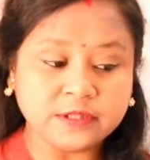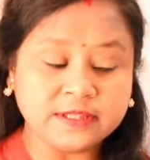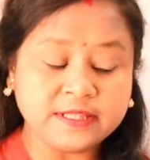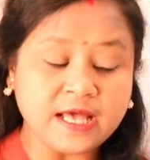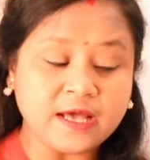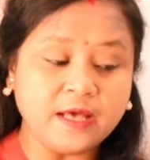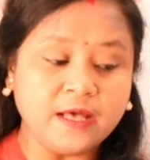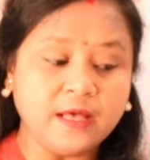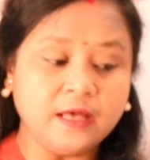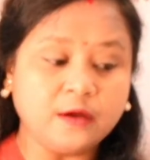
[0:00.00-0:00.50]

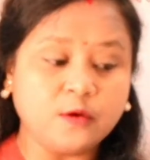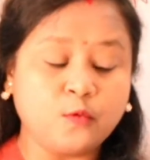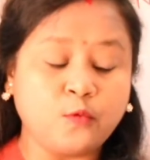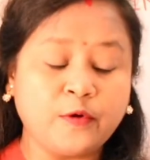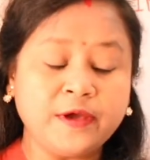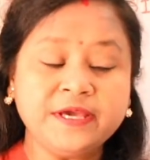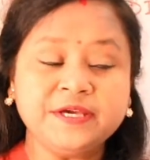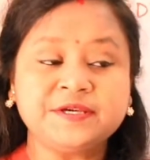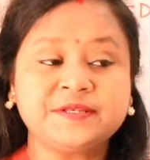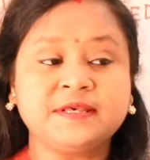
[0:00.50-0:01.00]
The
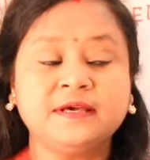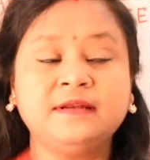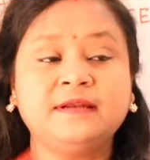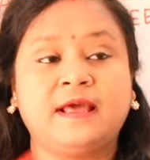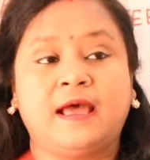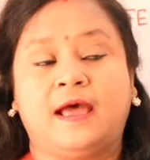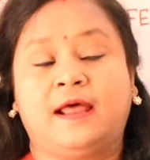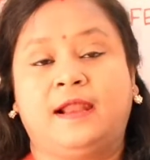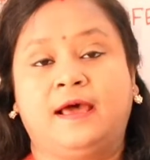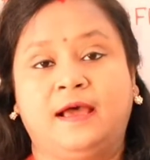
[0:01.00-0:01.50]
question
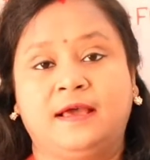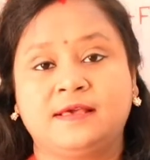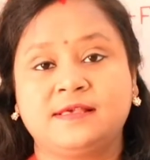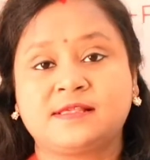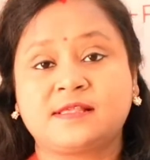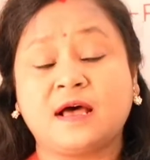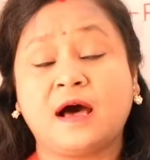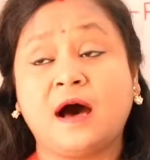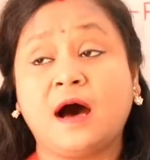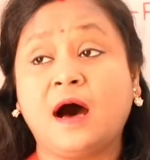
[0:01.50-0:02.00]

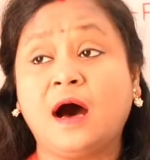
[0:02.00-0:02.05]
arises,